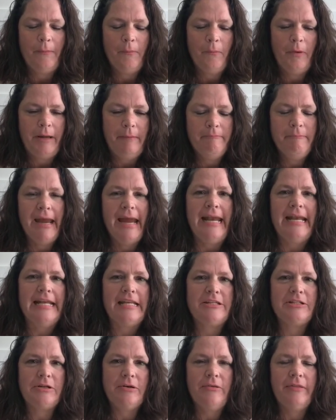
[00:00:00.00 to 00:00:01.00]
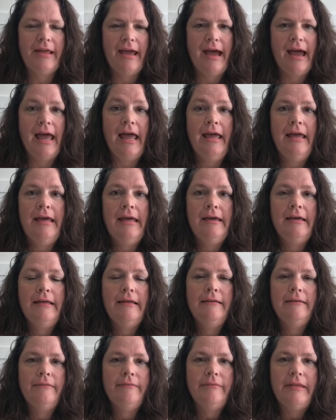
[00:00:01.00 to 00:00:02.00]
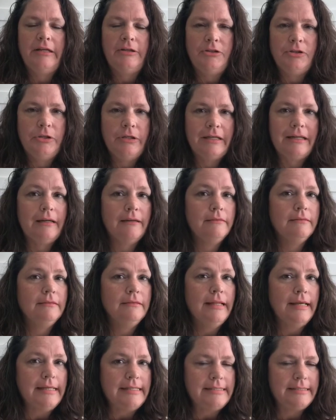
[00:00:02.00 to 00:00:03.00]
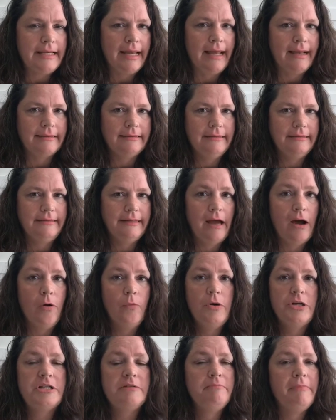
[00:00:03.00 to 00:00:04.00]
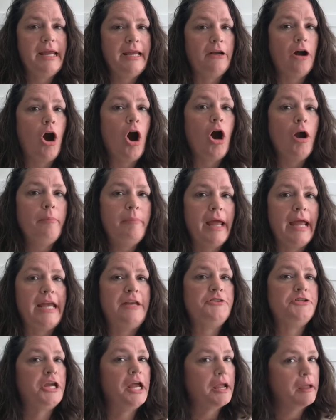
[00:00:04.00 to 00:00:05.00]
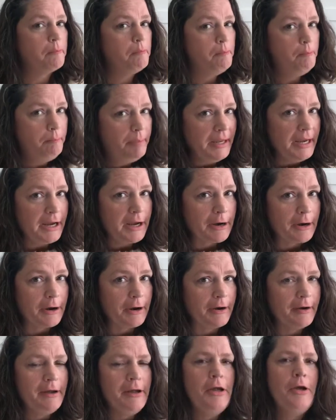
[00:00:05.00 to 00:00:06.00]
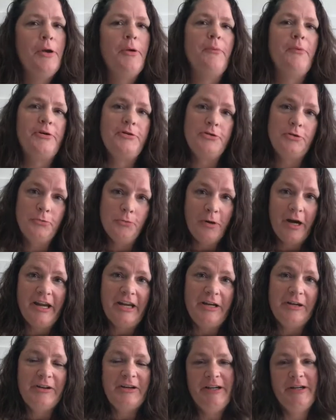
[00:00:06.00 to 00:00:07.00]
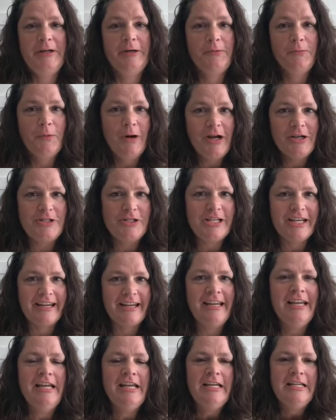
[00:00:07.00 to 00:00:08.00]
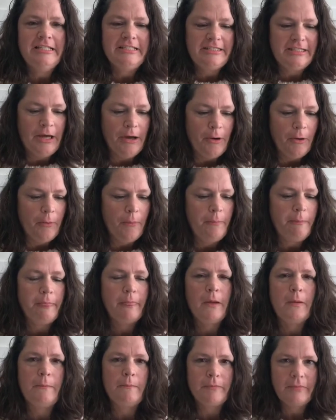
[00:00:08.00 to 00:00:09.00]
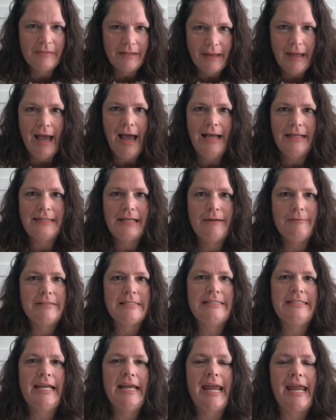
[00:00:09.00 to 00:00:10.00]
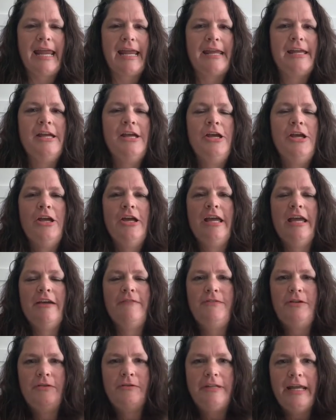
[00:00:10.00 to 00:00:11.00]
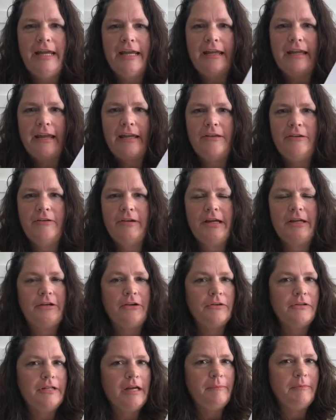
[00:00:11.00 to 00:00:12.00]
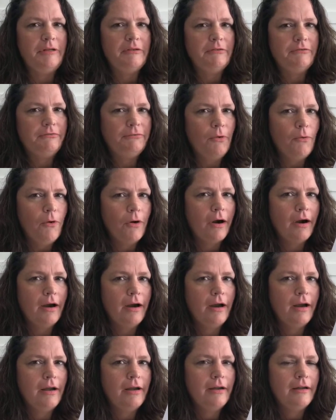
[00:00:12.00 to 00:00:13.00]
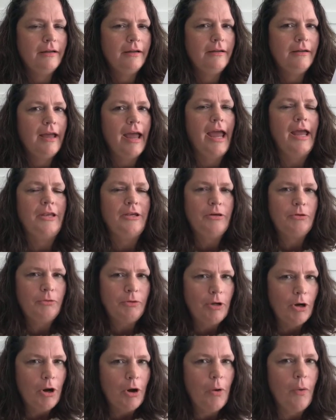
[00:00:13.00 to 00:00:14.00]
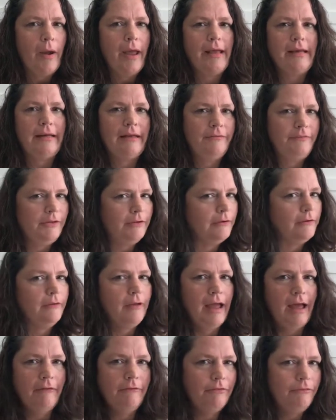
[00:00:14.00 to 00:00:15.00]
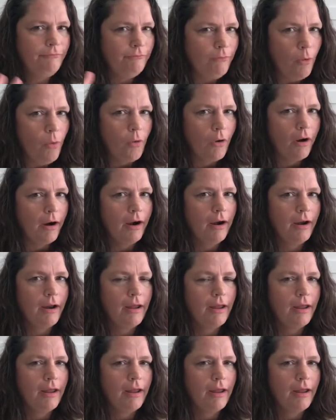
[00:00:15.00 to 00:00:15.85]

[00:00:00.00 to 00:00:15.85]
we made it so that they took less taxes out, which made our paycheck bigger, which is why you're here watching. So as I was saying, if you take and you get your W-4 and you go, and if you have 4